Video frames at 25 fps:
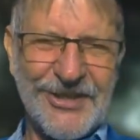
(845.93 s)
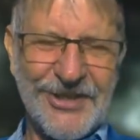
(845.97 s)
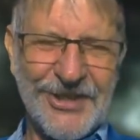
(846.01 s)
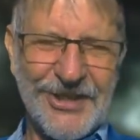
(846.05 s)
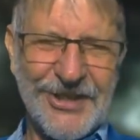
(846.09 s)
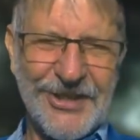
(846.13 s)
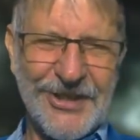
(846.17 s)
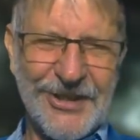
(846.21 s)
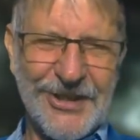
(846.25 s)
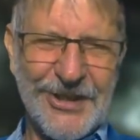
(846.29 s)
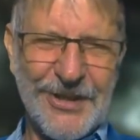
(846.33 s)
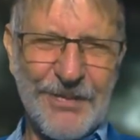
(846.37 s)

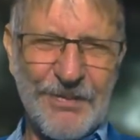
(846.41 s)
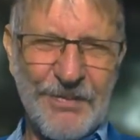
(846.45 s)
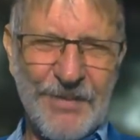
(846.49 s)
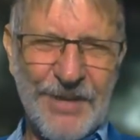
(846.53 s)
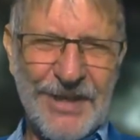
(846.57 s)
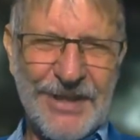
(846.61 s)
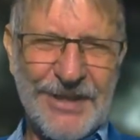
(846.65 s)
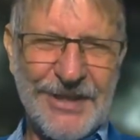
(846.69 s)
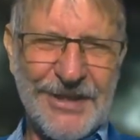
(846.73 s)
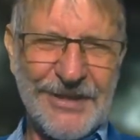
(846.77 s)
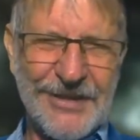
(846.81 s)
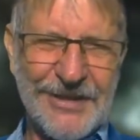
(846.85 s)
This is a
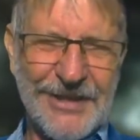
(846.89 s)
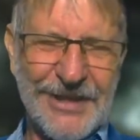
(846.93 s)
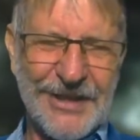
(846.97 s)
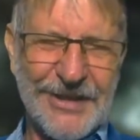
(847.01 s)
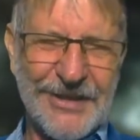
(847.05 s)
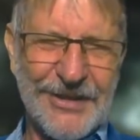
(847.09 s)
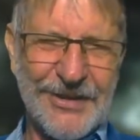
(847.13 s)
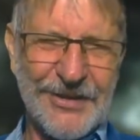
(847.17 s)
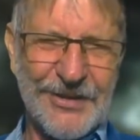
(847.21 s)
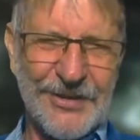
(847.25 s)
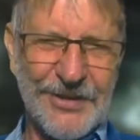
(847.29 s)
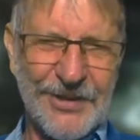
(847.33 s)
message
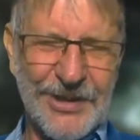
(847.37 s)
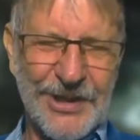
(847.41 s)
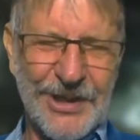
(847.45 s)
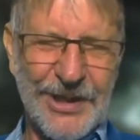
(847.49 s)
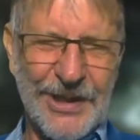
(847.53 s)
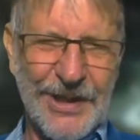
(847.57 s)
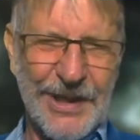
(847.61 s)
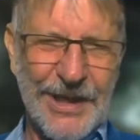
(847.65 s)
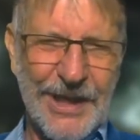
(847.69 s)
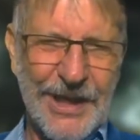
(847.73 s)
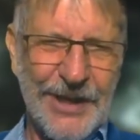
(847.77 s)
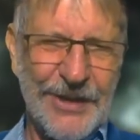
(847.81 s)
that's
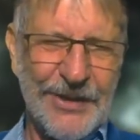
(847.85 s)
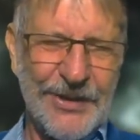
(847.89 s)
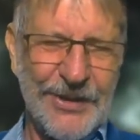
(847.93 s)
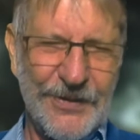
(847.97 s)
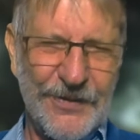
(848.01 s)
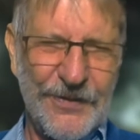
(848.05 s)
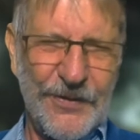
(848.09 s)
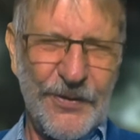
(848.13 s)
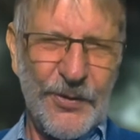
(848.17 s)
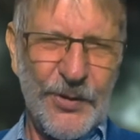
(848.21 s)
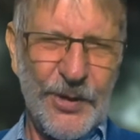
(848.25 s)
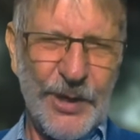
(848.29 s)

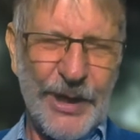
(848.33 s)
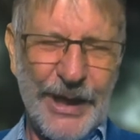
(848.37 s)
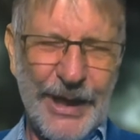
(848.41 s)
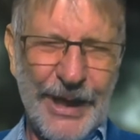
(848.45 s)
for